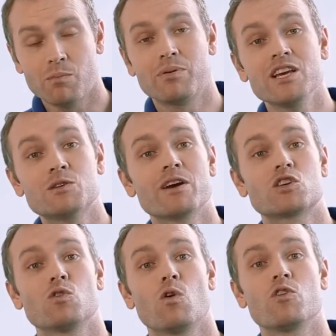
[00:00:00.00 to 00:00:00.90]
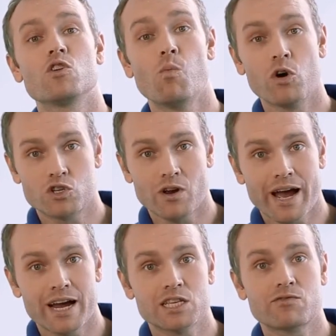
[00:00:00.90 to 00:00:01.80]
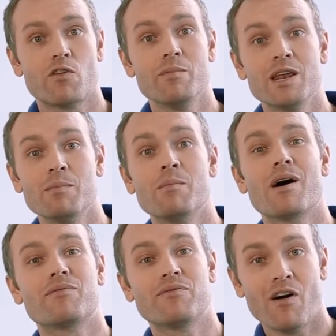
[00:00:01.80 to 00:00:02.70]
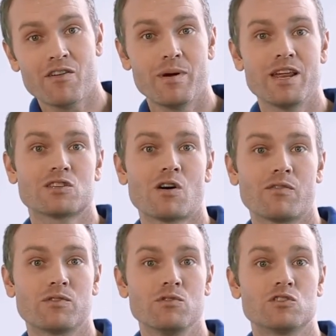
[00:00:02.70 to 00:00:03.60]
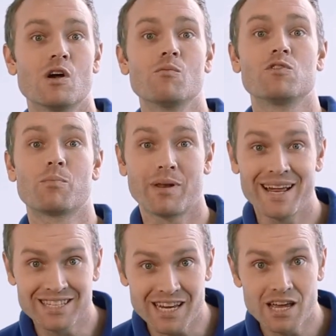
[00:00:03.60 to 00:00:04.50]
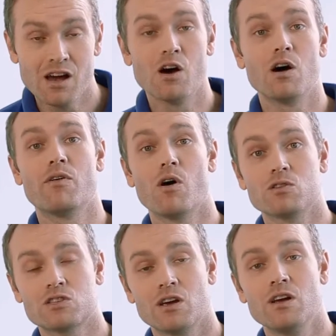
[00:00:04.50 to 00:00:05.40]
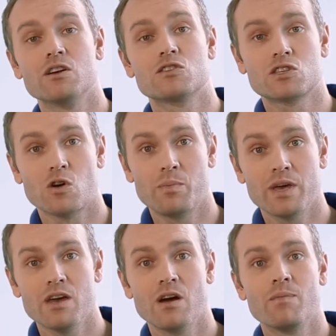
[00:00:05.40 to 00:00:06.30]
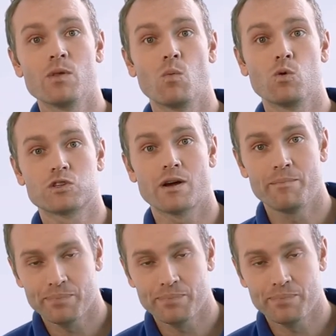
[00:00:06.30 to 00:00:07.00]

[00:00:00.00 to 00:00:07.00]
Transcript: Please make sure that you wash your hands for a minimum of 5 minutes afterwards with plenty of hot, soapy water.